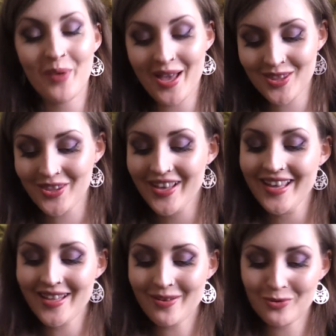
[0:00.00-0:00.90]
Beth.
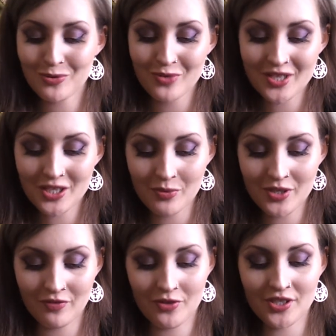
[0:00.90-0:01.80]
That was really sweet
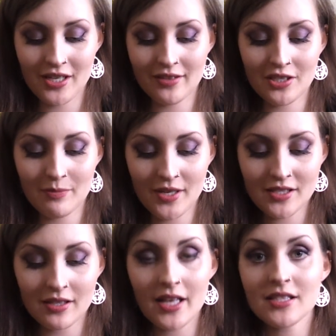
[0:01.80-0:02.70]
of you to send that to me.
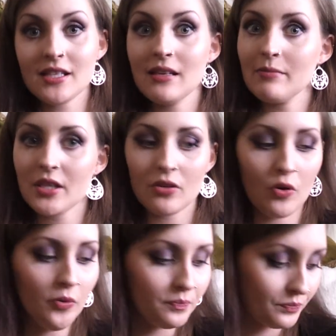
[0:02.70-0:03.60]
So that's the Mythical.